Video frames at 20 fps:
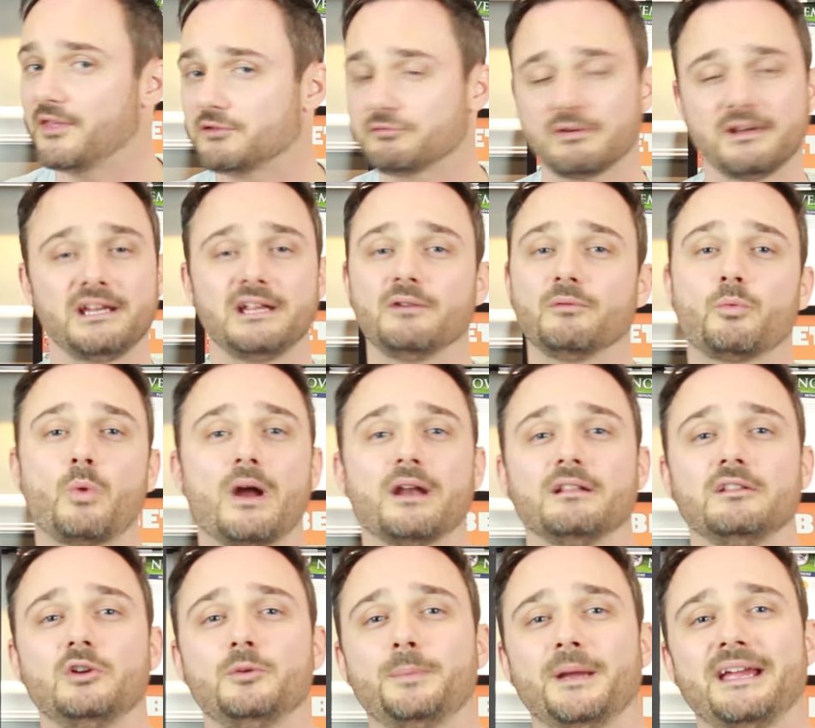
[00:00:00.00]
The Treaty of
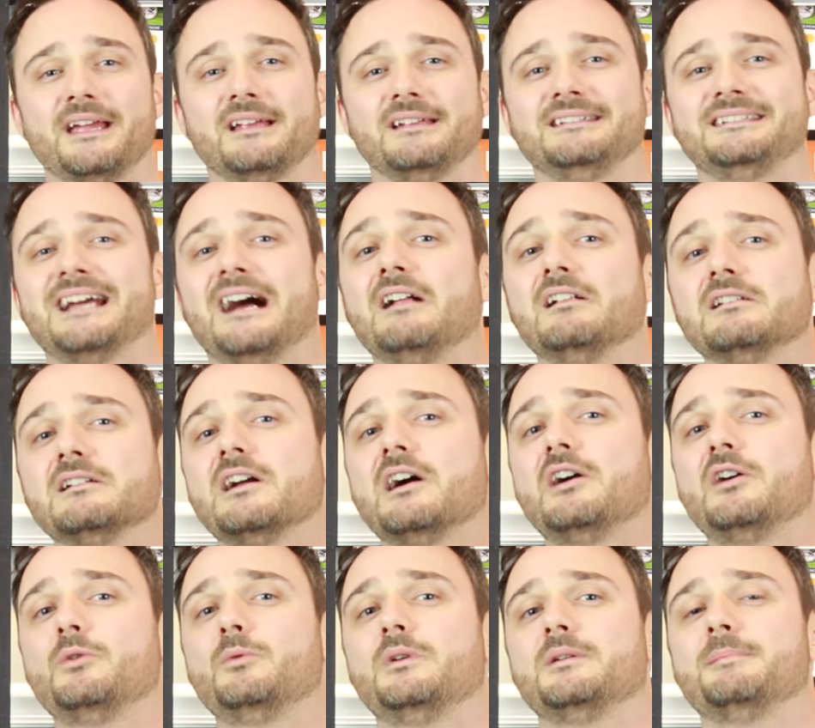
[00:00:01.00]
Guadalupe
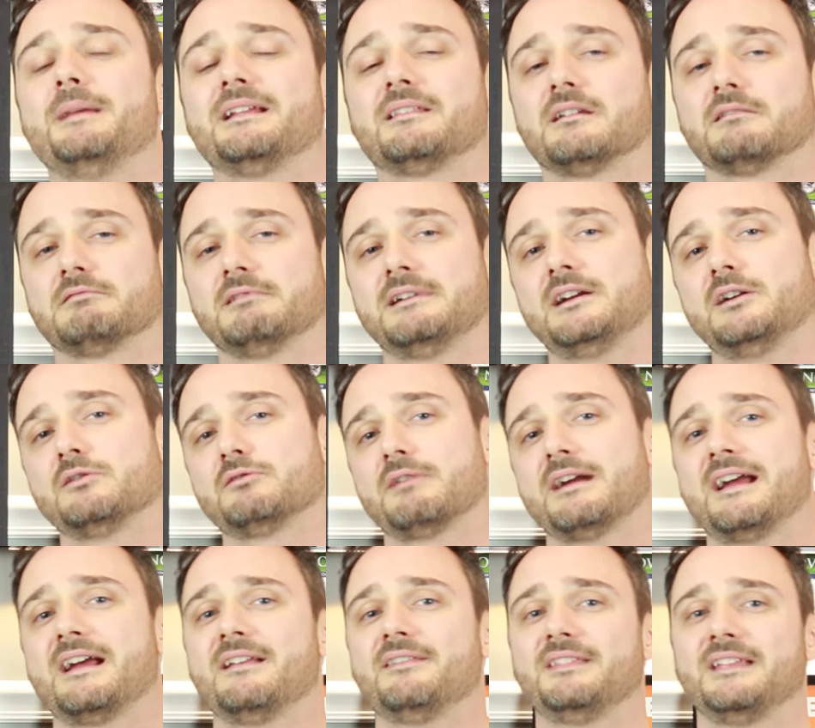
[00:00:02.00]
Hidalgo would make the Rio
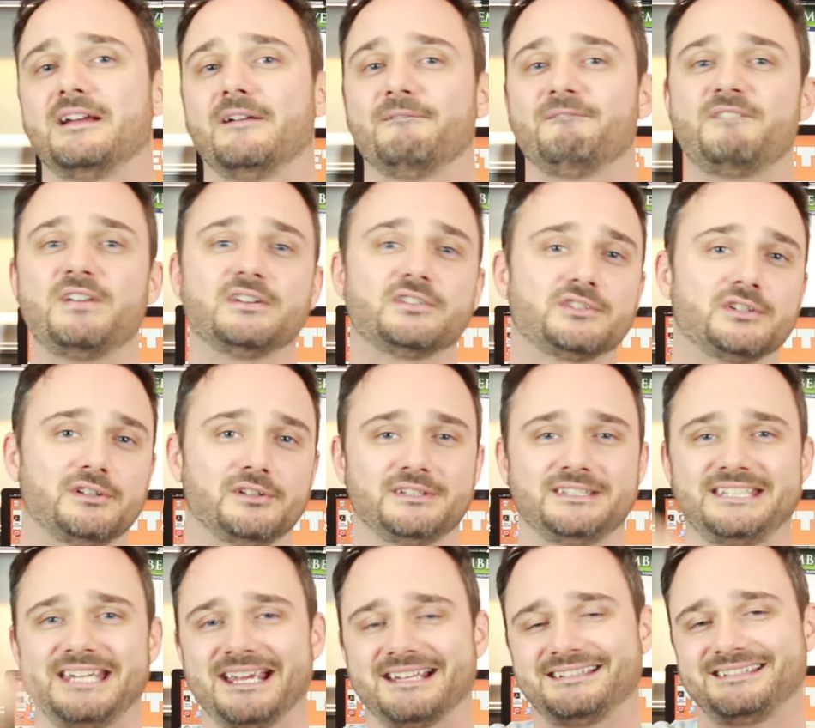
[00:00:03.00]
Grande the official
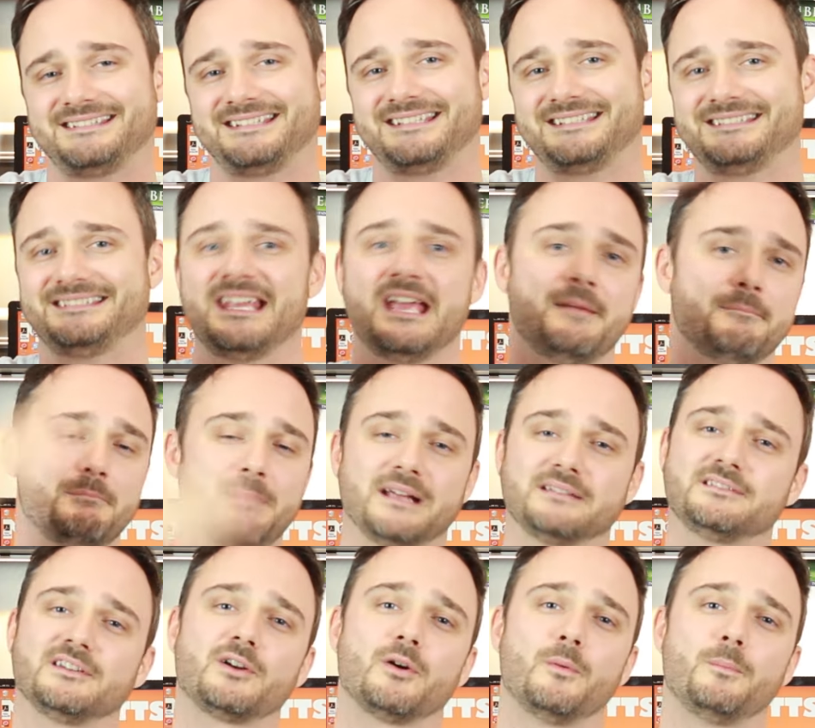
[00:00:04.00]

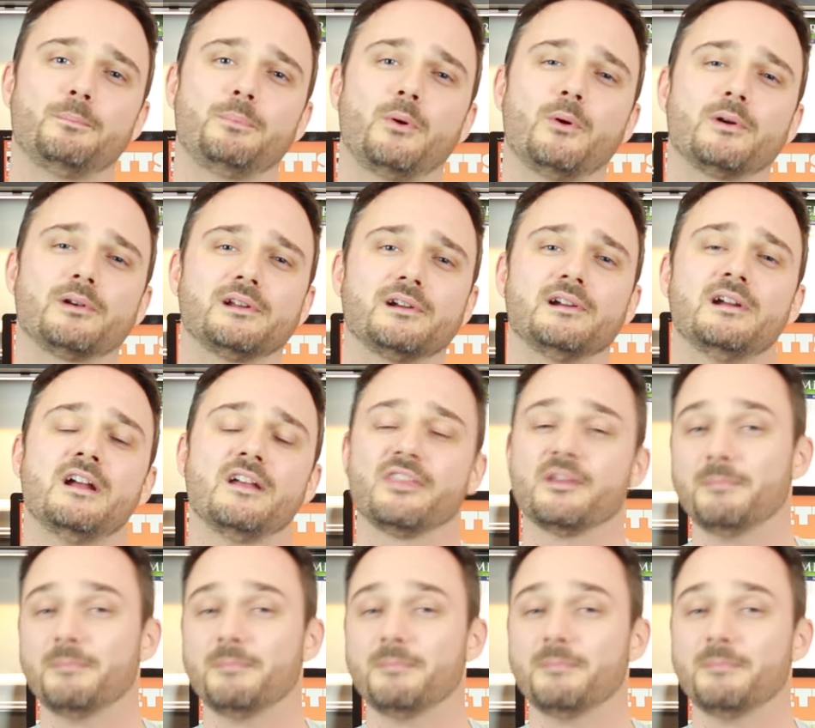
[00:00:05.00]
Texas-Mexico border,